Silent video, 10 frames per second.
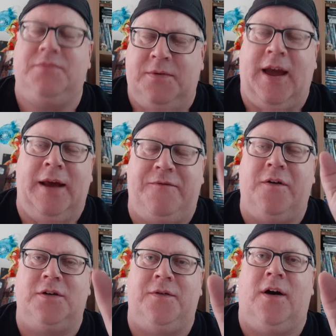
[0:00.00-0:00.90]
Okay,
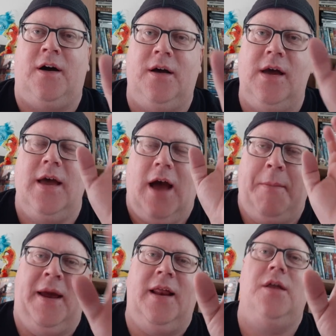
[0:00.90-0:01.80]
first of all, I
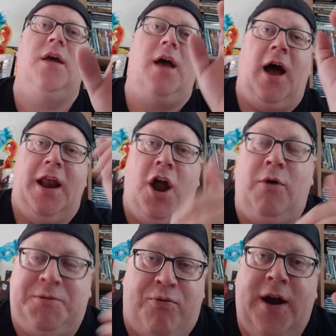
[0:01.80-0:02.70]
mean, I
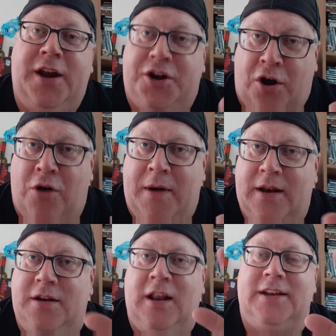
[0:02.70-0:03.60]
know it's
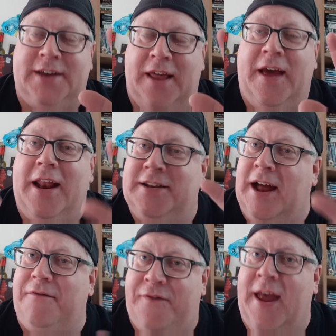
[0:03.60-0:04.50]
predetermined. Let's say that it's
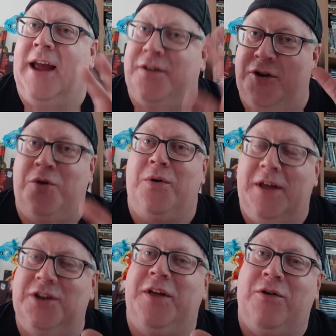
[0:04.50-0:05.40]
not fake. They're
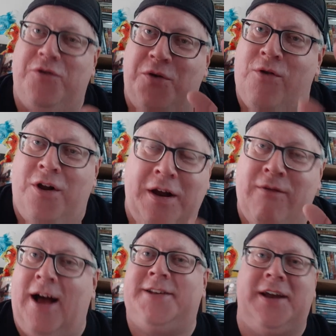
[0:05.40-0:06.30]
really
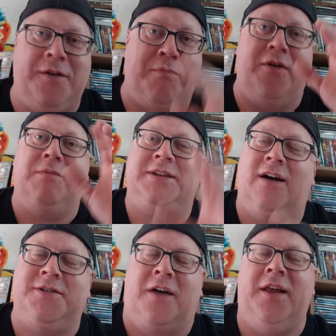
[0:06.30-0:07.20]
wrestling. They're putting
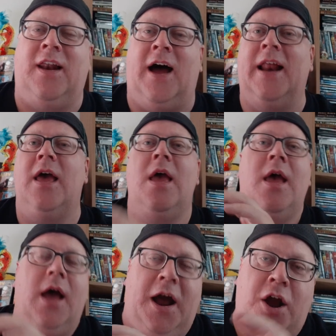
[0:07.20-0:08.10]
themselves on the line.
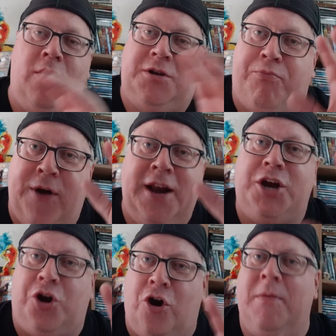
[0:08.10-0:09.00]
I know it's
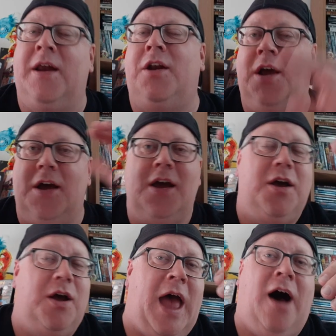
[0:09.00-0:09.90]
predetermined
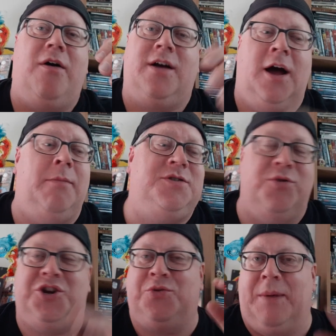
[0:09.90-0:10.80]
outcomes,
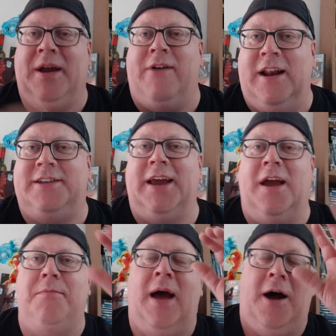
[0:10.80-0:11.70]
which is what I'm getting ready to say
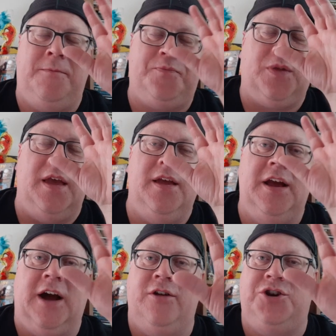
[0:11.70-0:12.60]
about
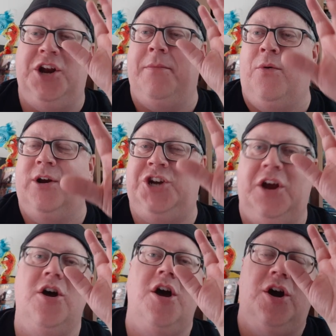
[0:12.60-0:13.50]
Hikaru Shida. But when
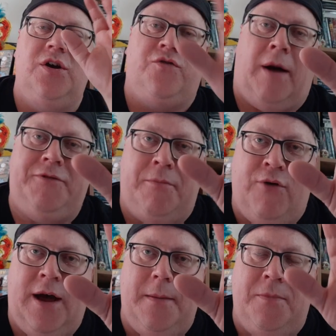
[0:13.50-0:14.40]
she dropped
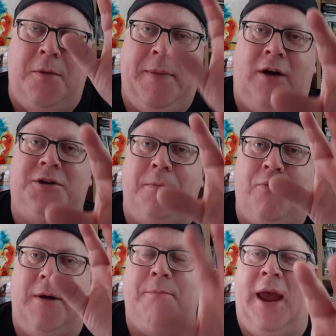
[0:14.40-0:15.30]
the belt to
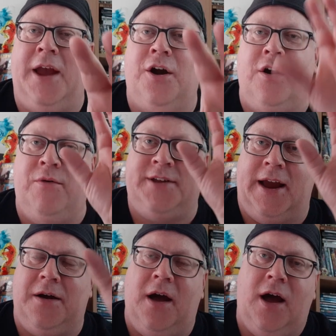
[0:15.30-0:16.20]
Britt Baker, it was
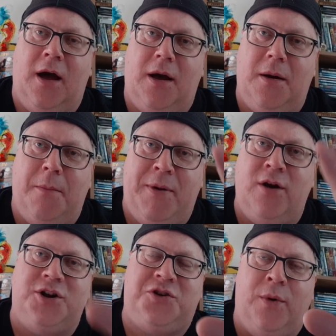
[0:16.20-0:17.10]
like a
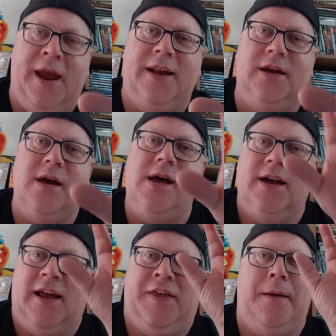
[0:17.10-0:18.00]
bittersweet.
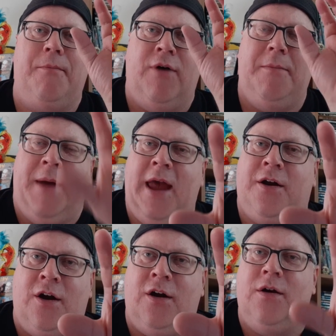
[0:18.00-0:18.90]
I think Britt
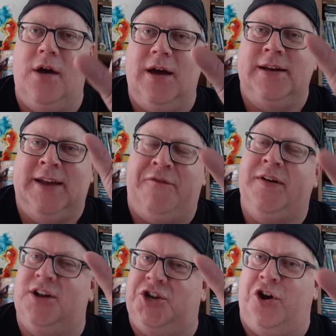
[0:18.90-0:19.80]
Baker
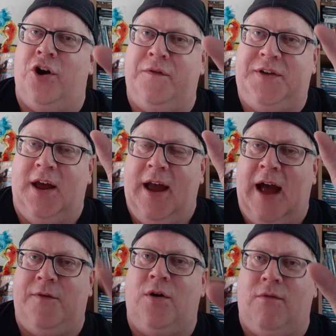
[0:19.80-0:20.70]
definitely deserved to
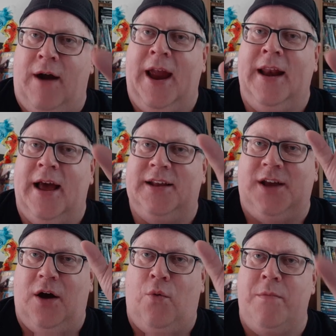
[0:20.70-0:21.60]
have her reign as
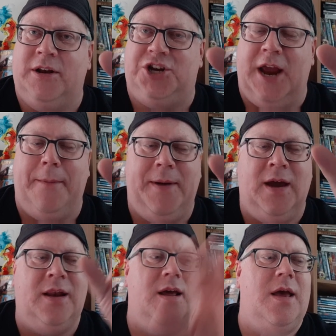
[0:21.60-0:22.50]
a women's
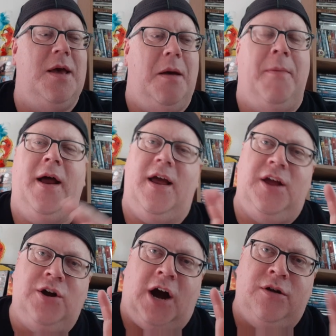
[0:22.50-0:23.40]
champion. But
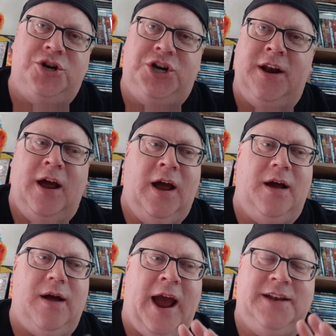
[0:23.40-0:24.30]
Hikaru
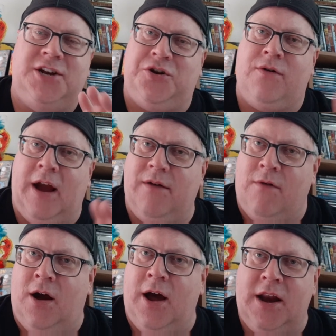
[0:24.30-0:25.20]
Shida had such a great
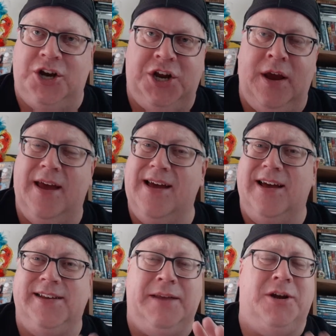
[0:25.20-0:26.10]
run, and she
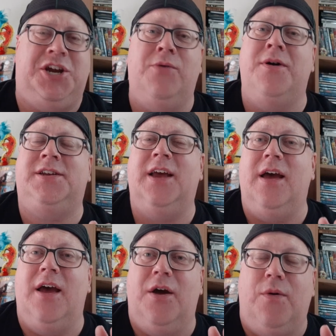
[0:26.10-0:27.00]
seemed like she was
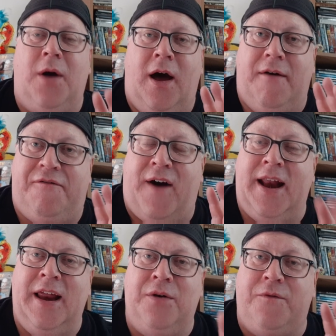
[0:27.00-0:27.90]

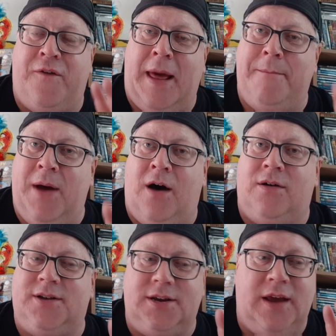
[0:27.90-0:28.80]
fighting for that
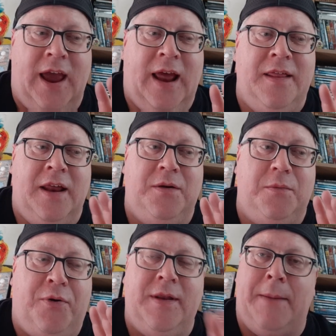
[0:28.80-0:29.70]
belt and
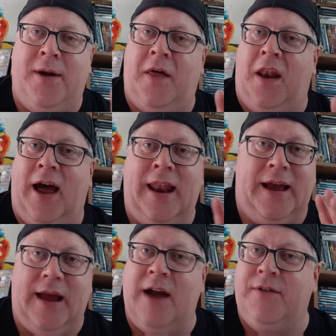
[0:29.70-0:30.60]
then putting that belt on the line.
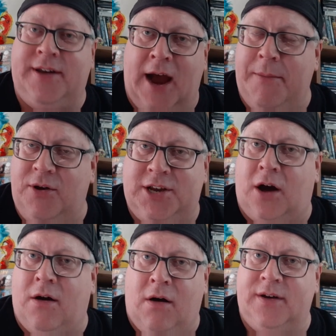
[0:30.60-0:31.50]
Like every time you
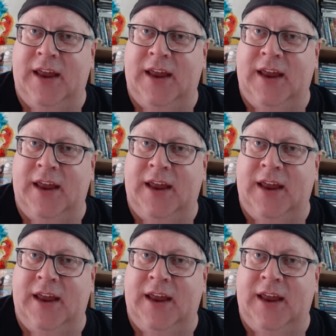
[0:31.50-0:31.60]
saw her on